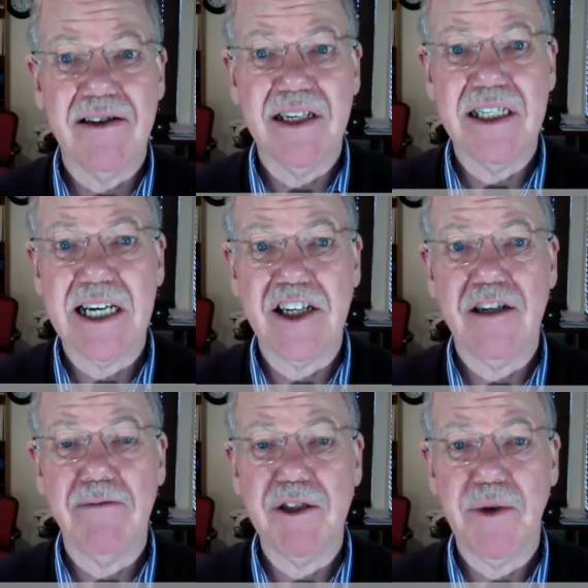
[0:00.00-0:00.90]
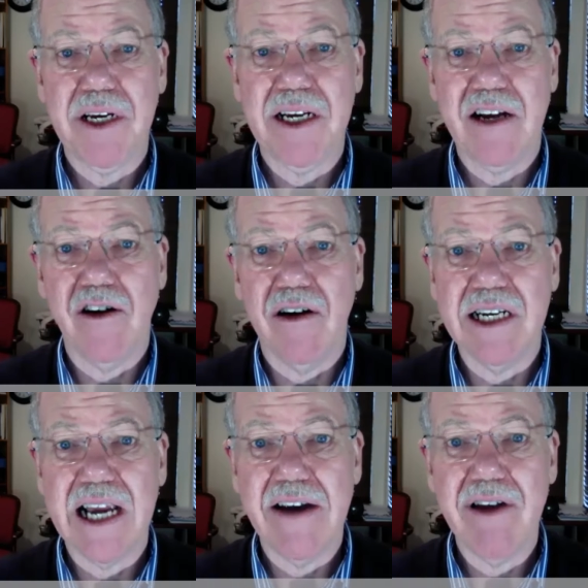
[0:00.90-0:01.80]
the distinction between a garden
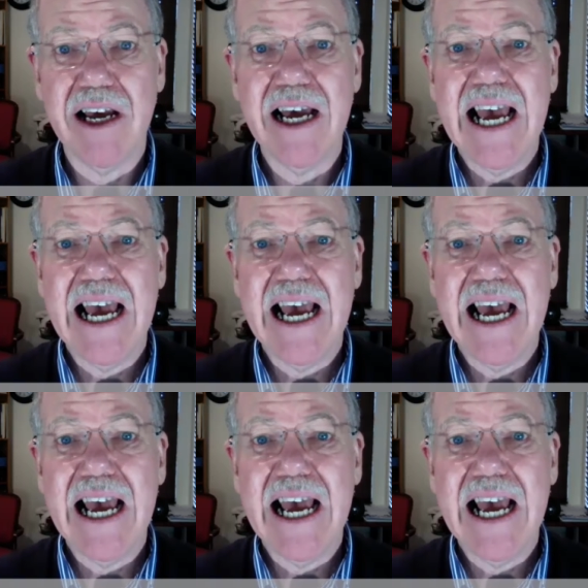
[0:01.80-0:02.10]
area